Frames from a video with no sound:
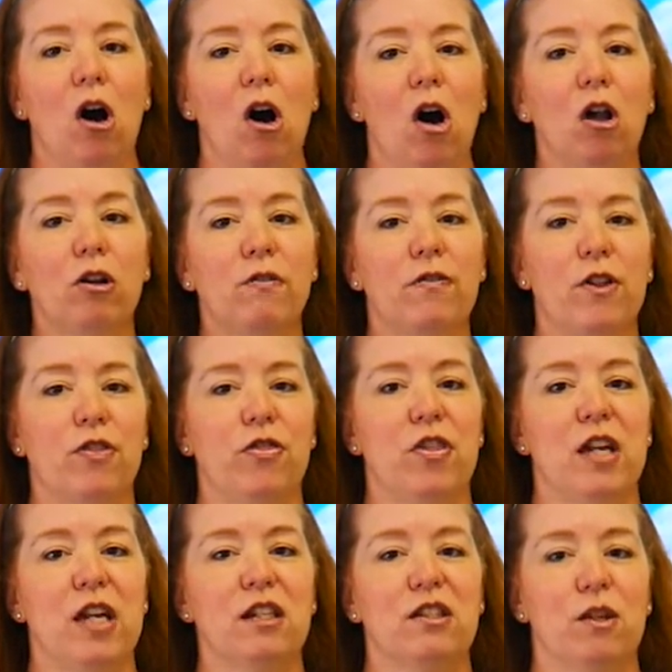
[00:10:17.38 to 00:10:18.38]
all of the
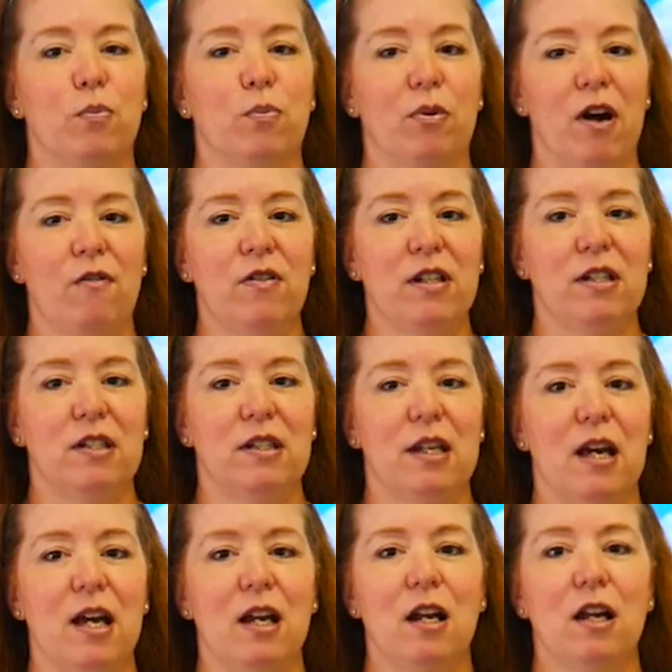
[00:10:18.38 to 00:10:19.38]
things the prophets
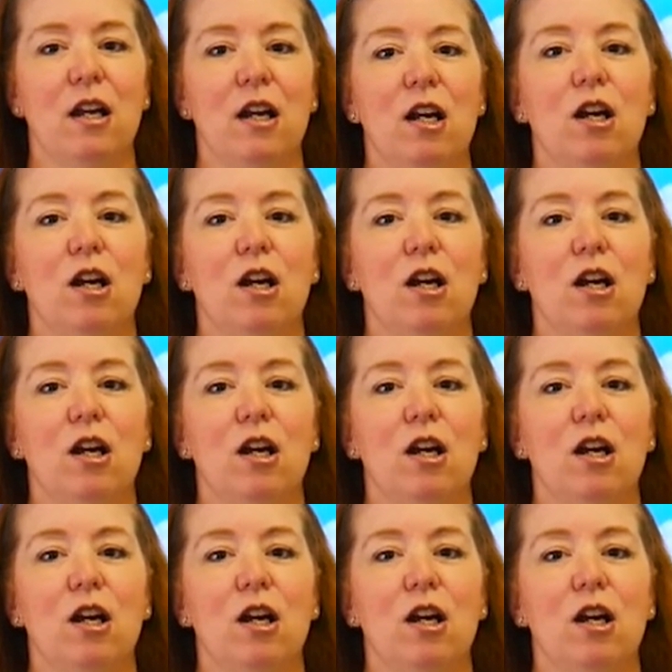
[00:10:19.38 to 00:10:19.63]
said?